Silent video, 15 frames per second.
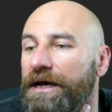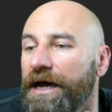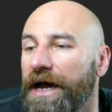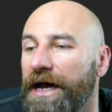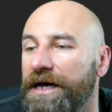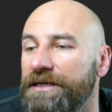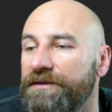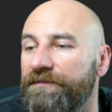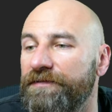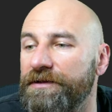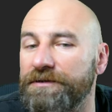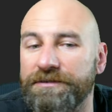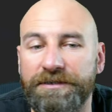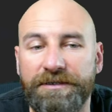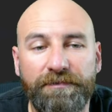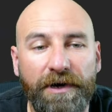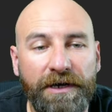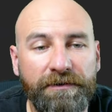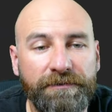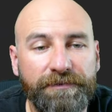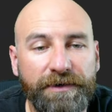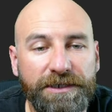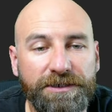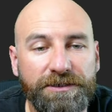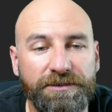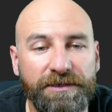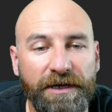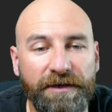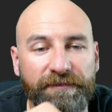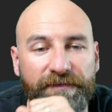Add the filler to the bottom of the page. It
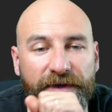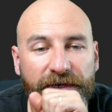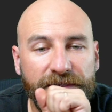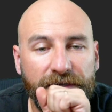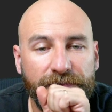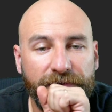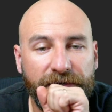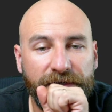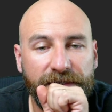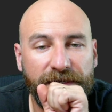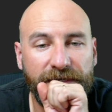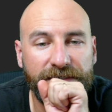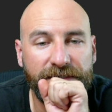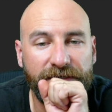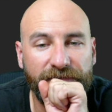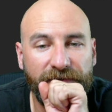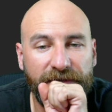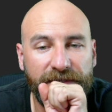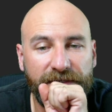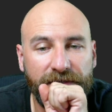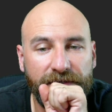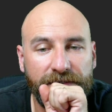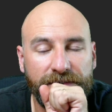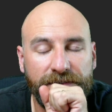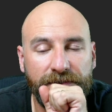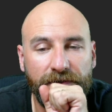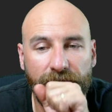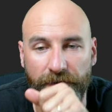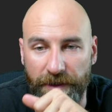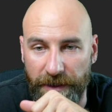should not affect our parallax effect at
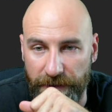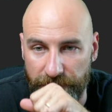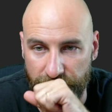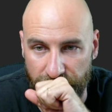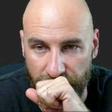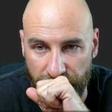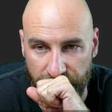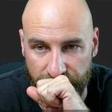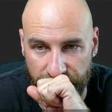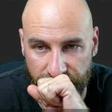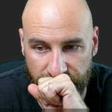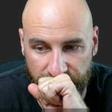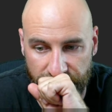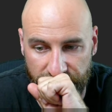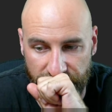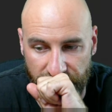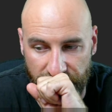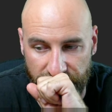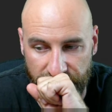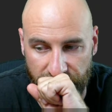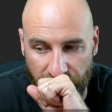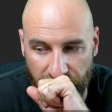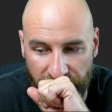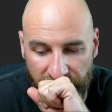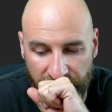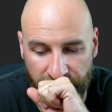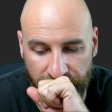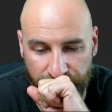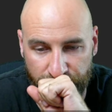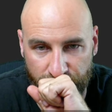all. Okay, so
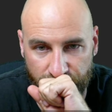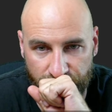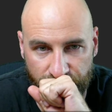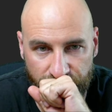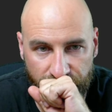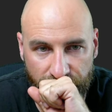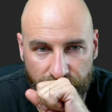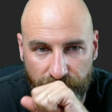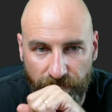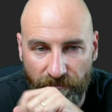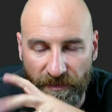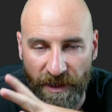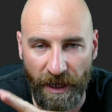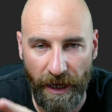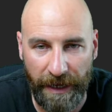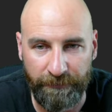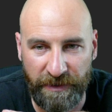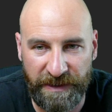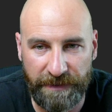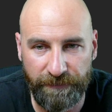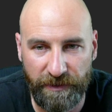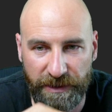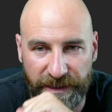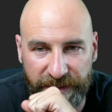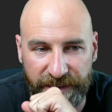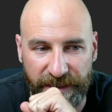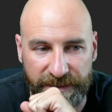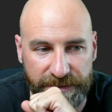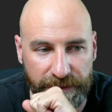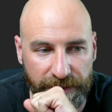now I manipulated
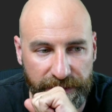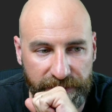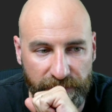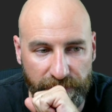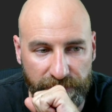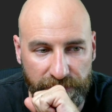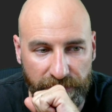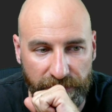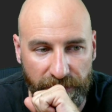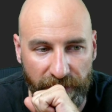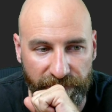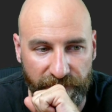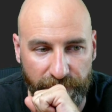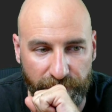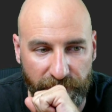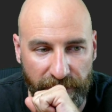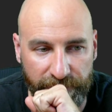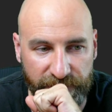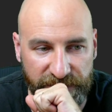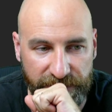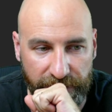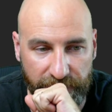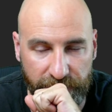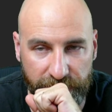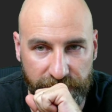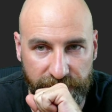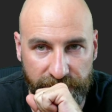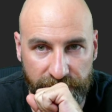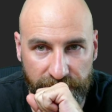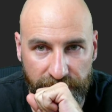as little of the prompt as I
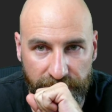could